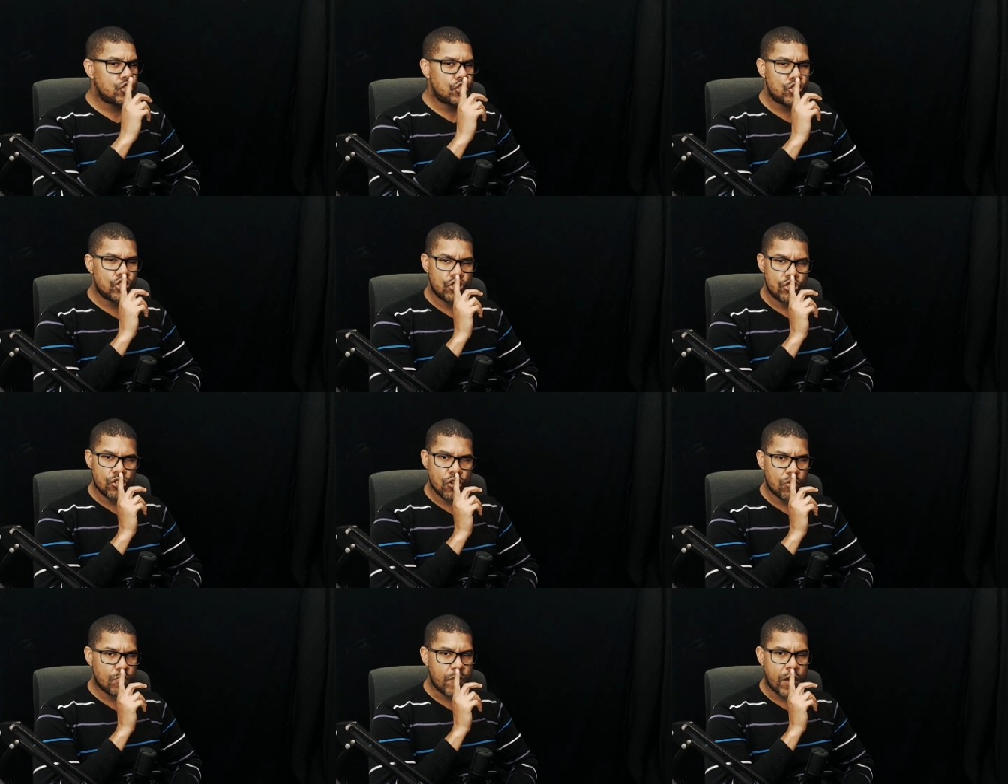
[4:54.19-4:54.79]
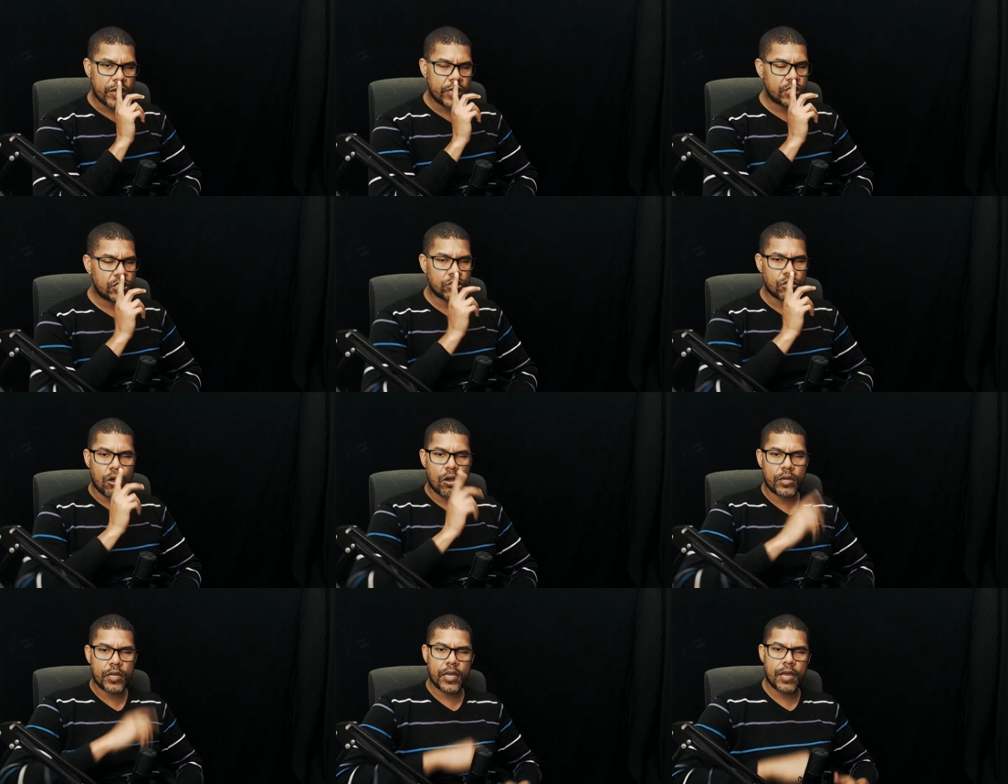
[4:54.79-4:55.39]
Nobody's
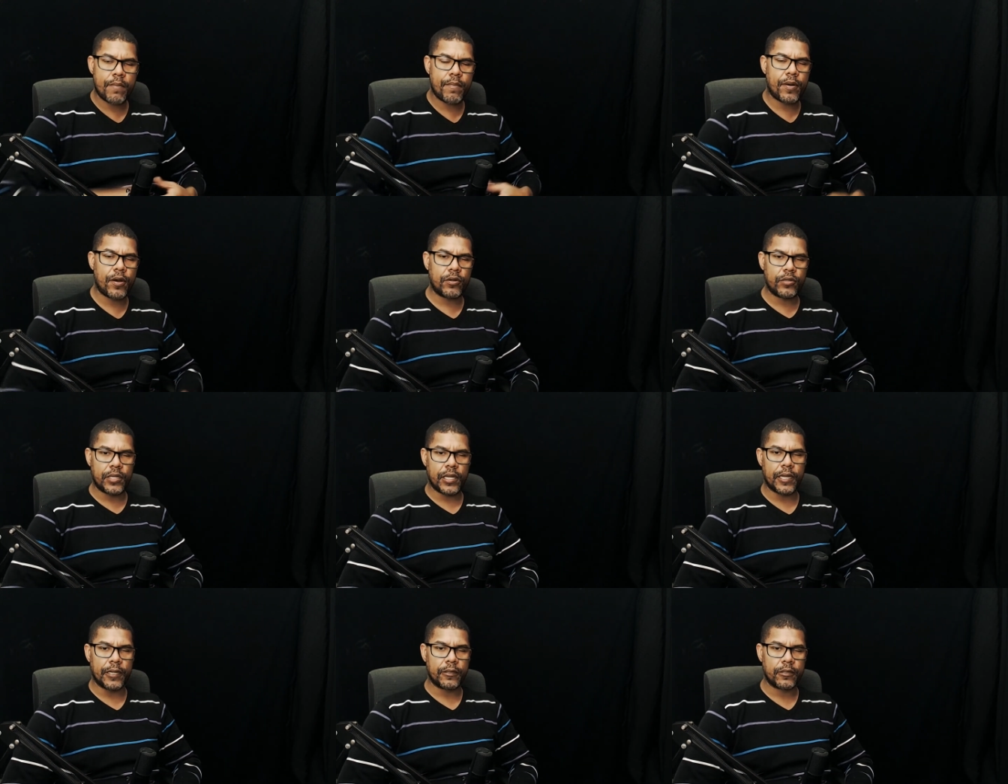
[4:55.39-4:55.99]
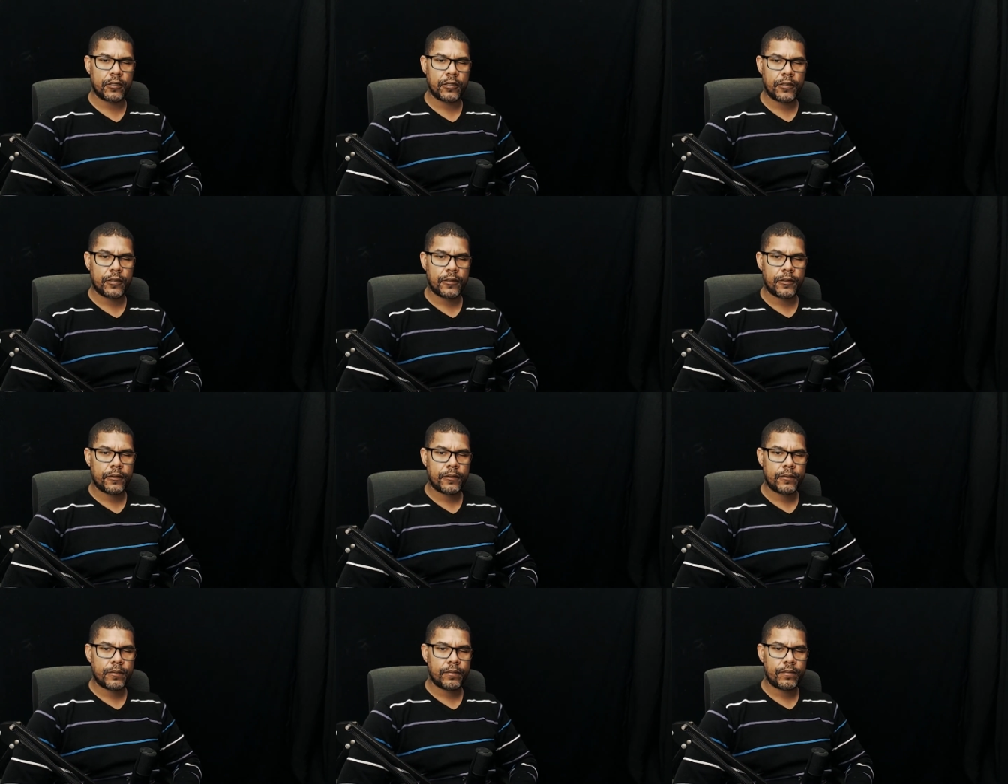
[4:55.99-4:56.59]
talking about that.
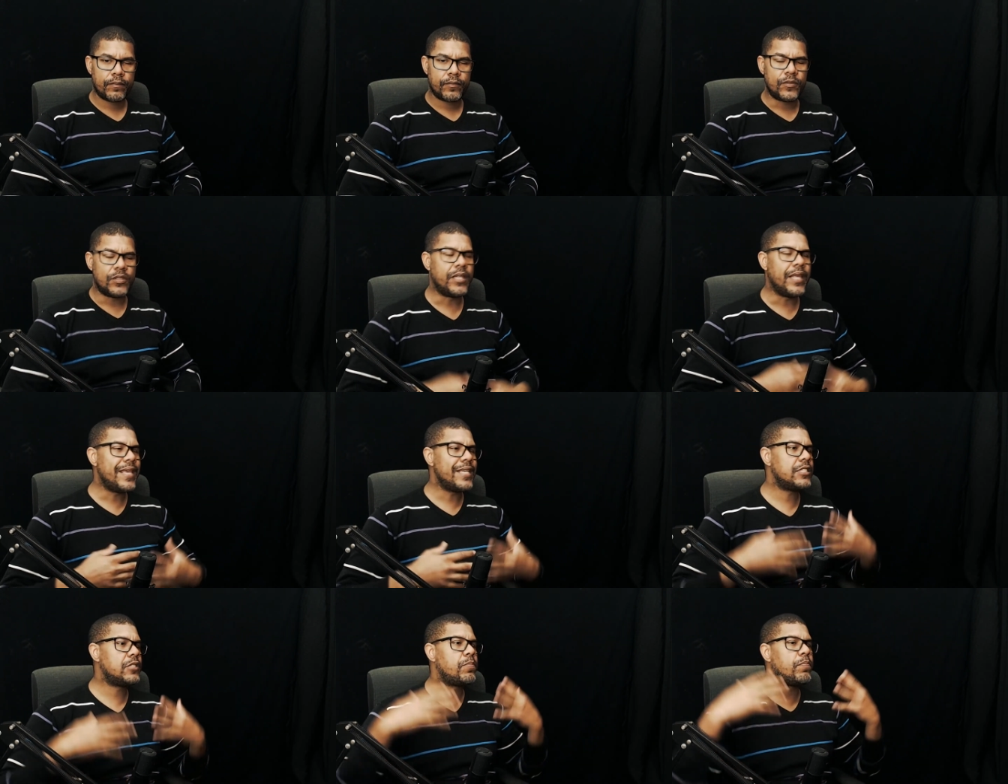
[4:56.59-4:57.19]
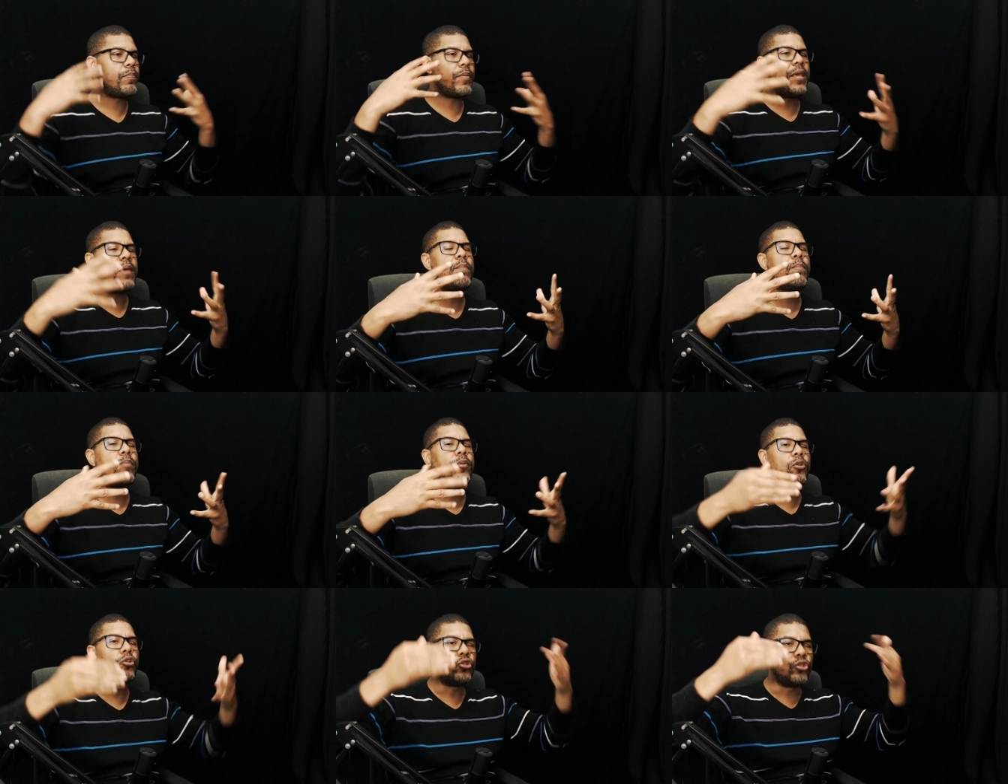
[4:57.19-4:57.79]
These
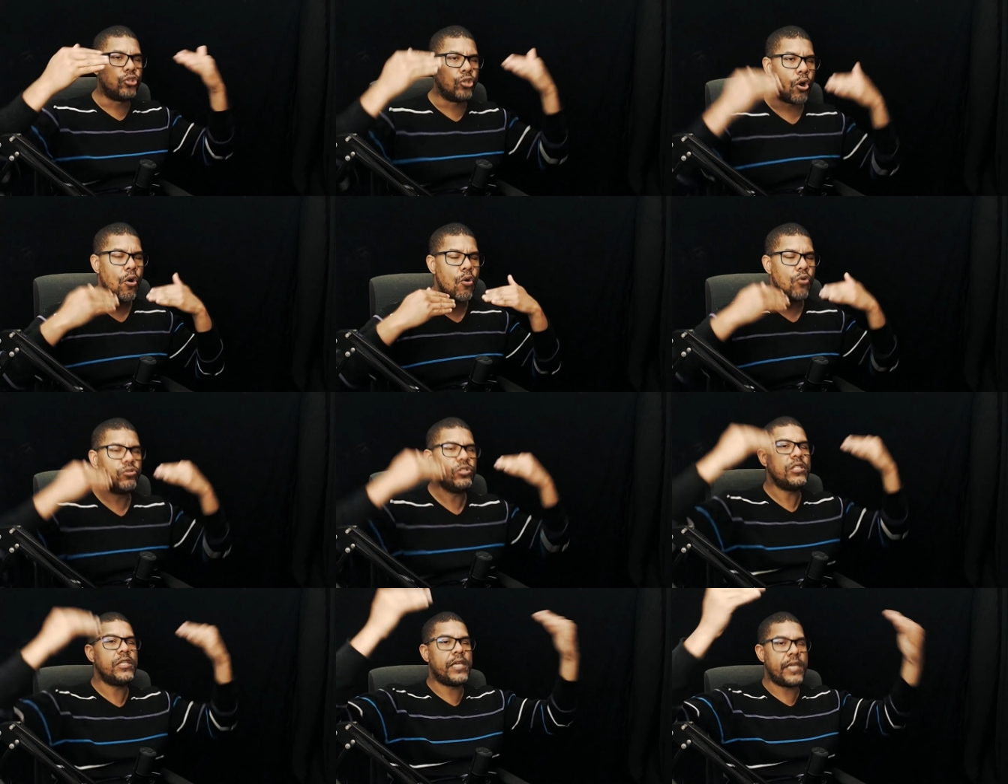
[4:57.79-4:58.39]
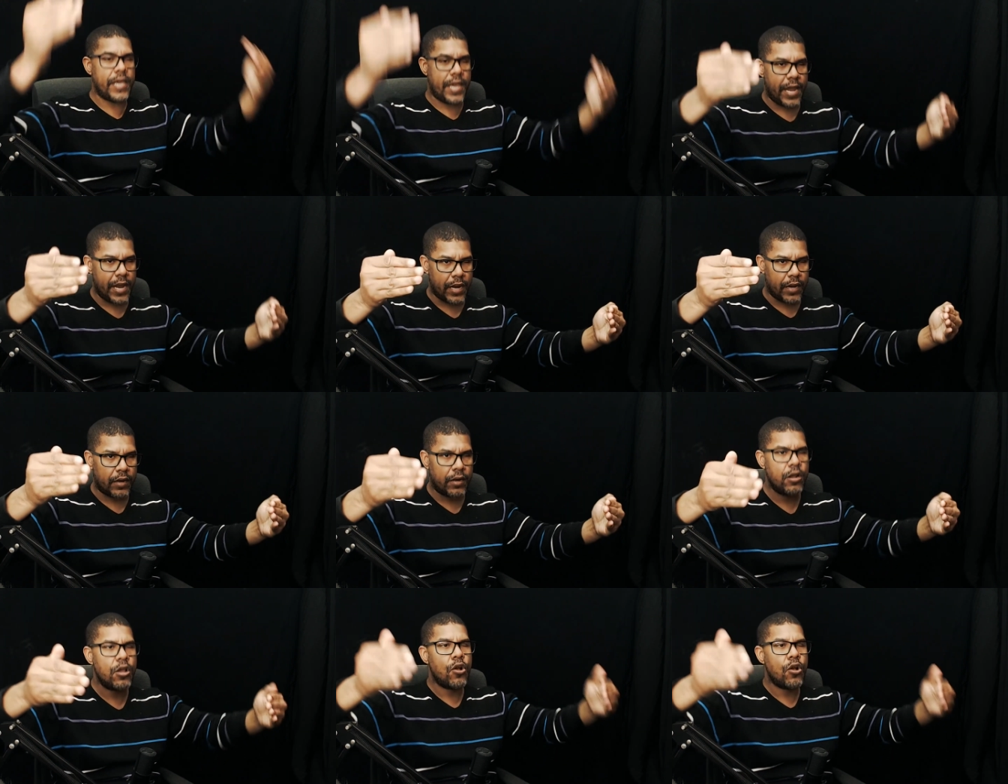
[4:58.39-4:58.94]
people don't care